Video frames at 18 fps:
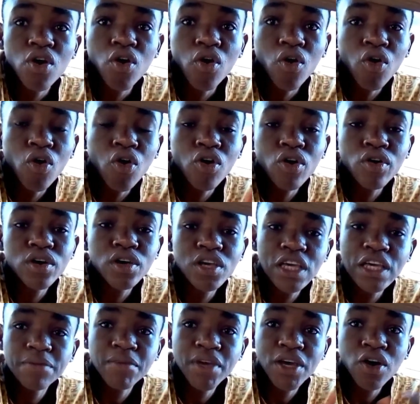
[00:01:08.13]
or
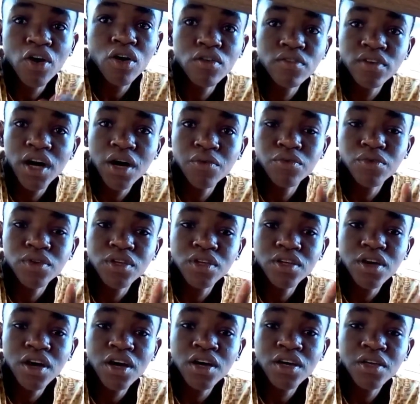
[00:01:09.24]
it
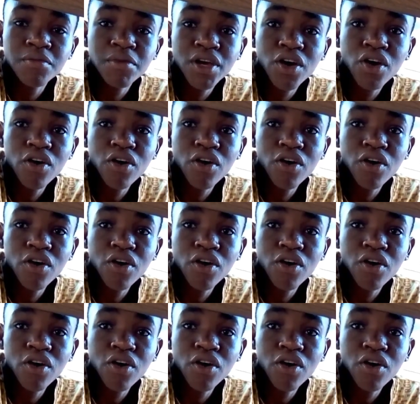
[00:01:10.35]
may